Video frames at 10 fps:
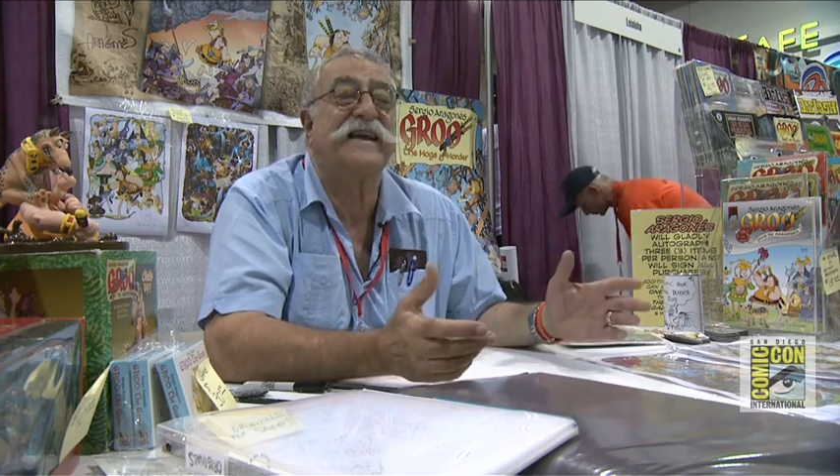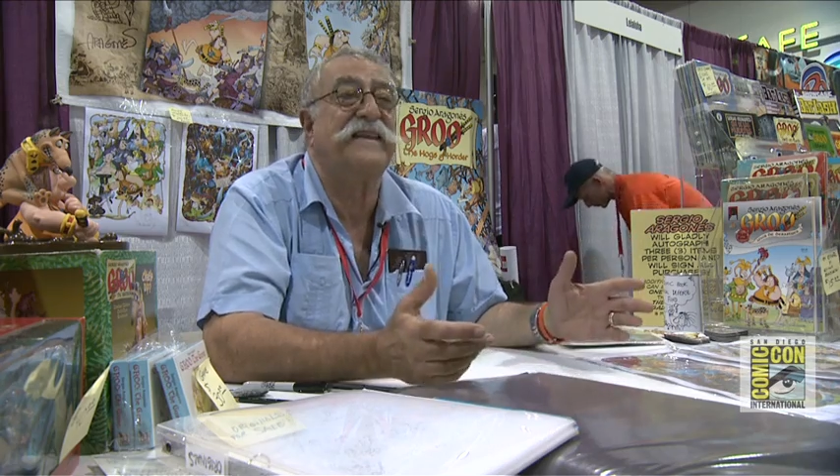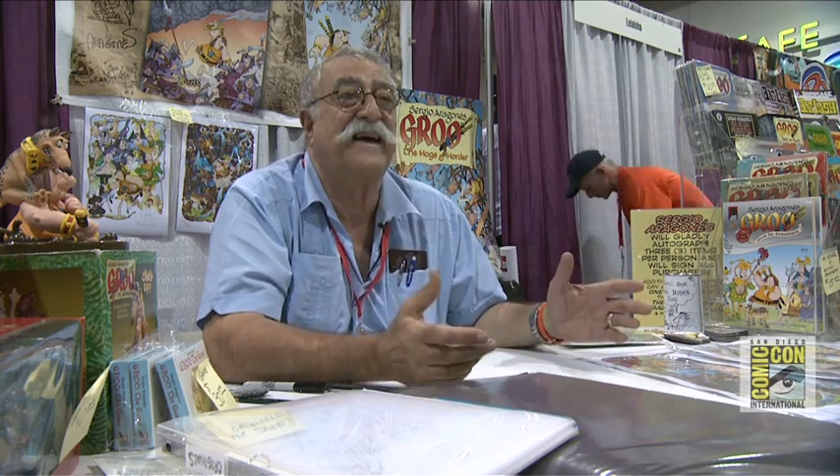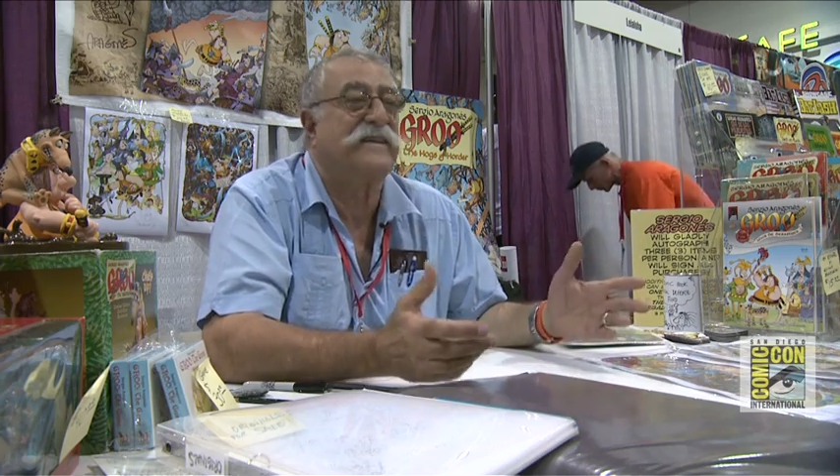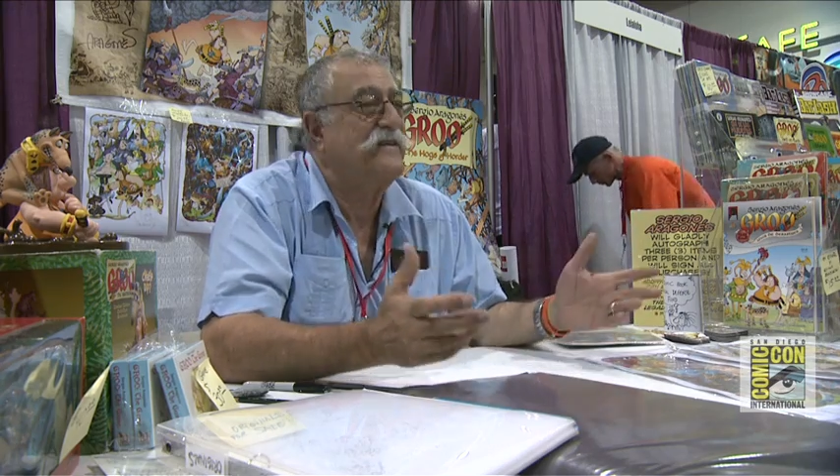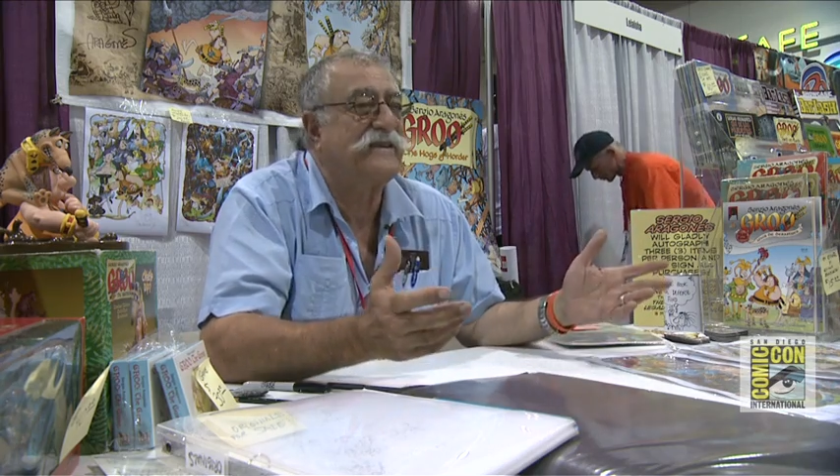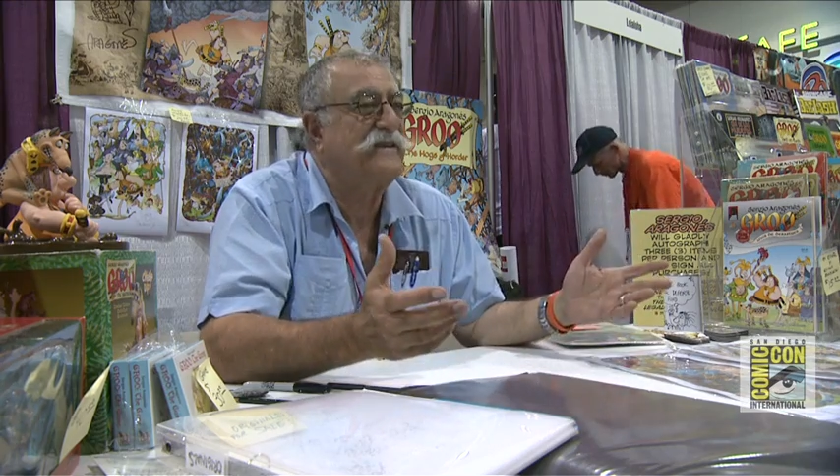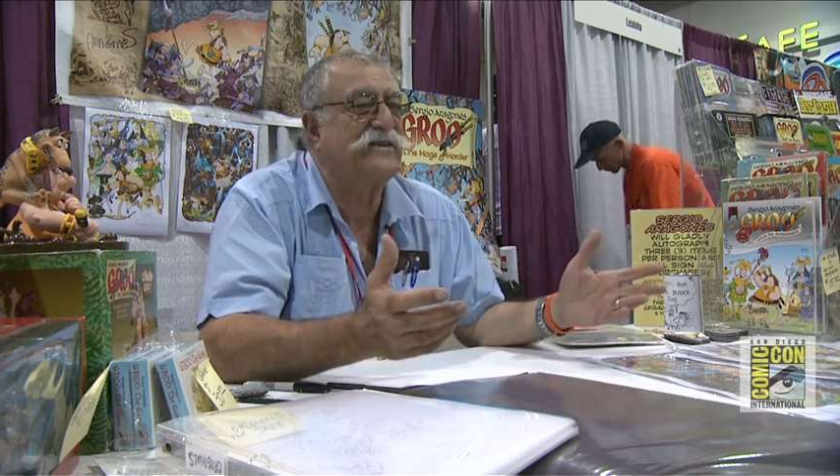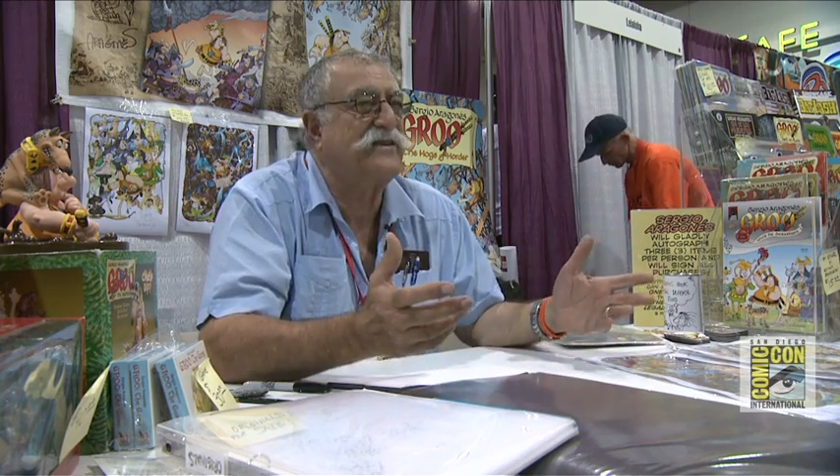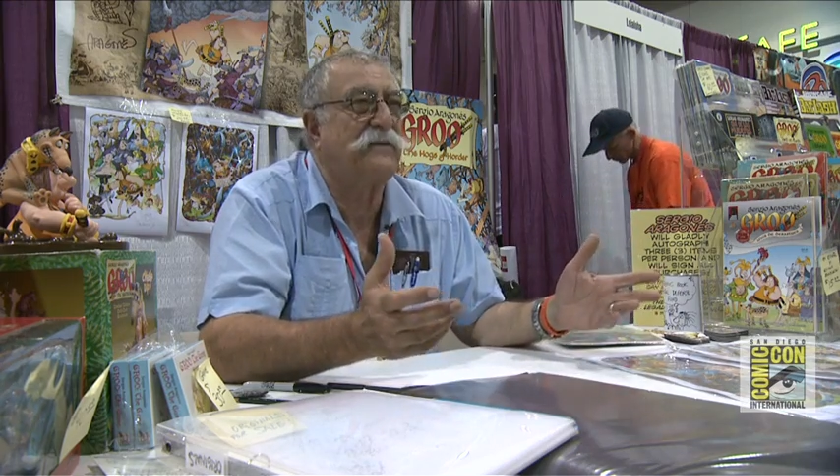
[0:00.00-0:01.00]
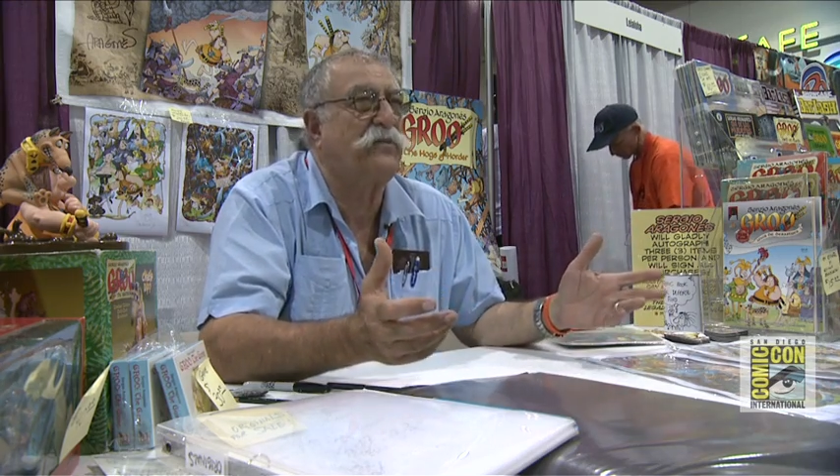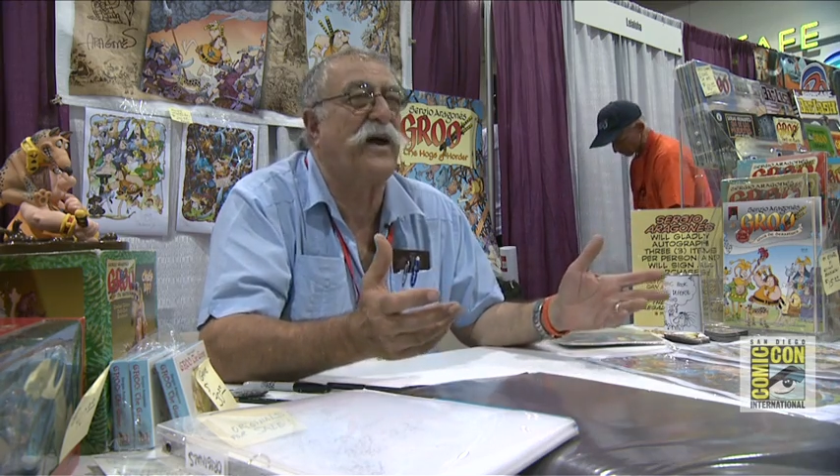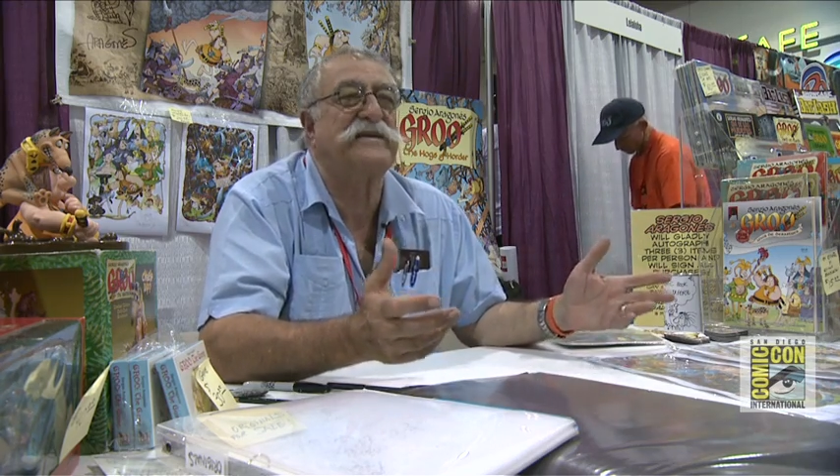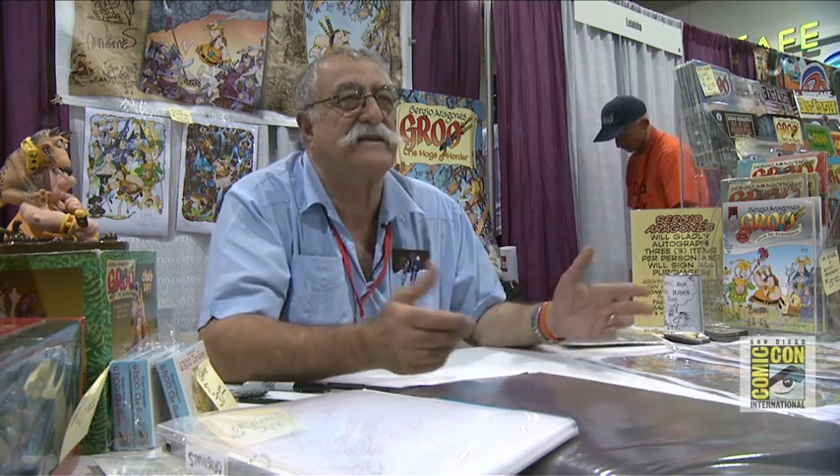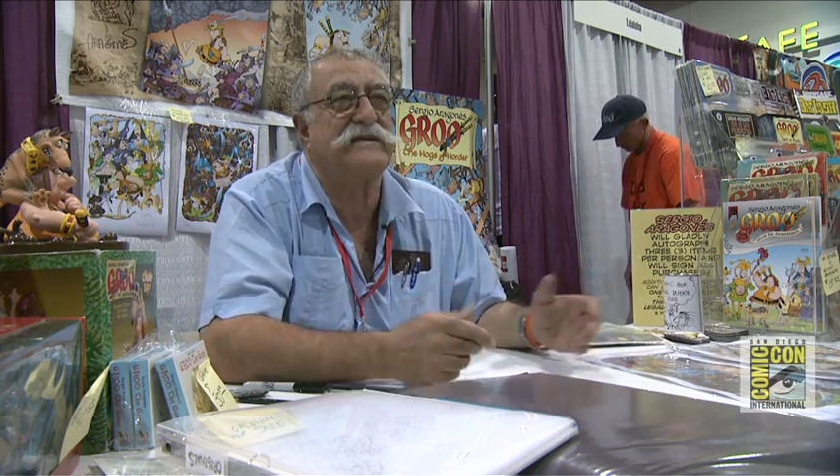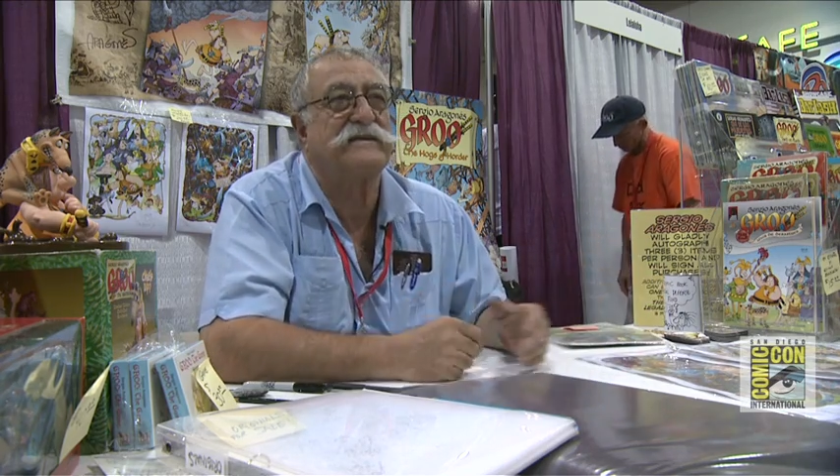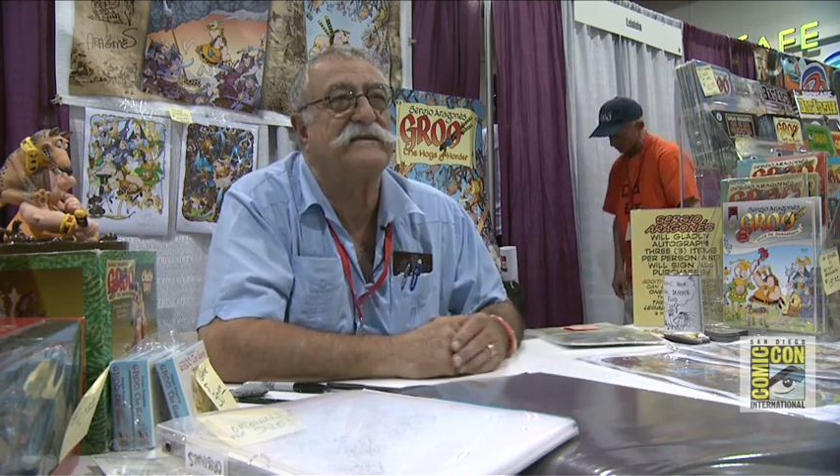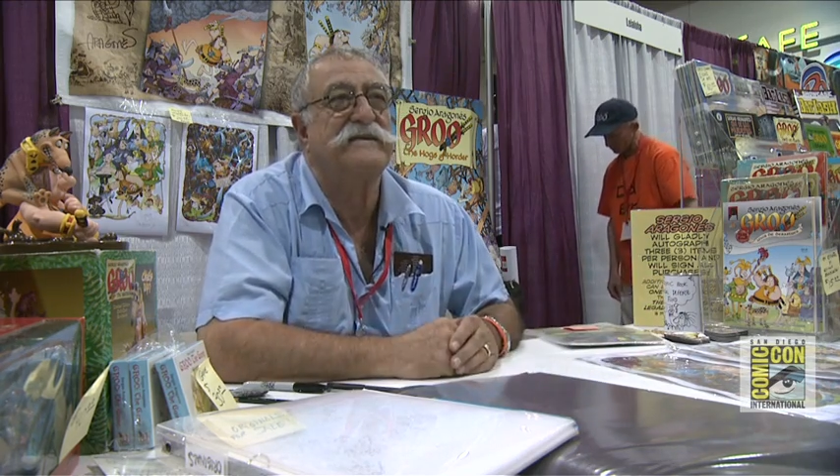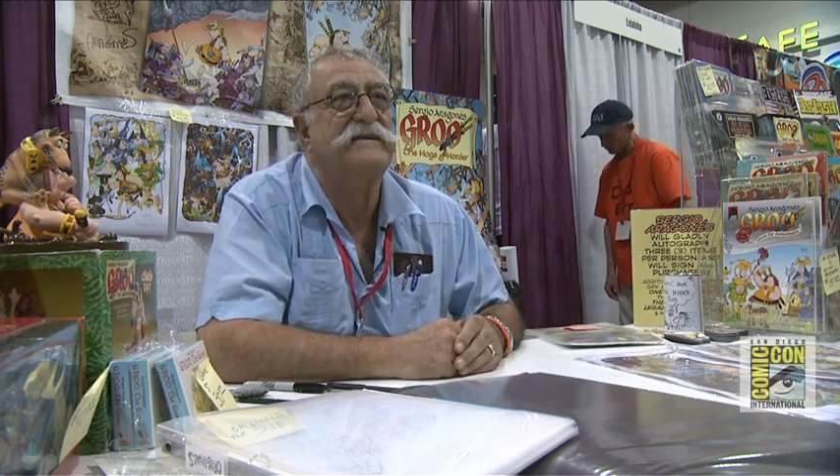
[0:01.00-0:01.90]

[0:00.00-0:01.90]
like that. Those are priceless.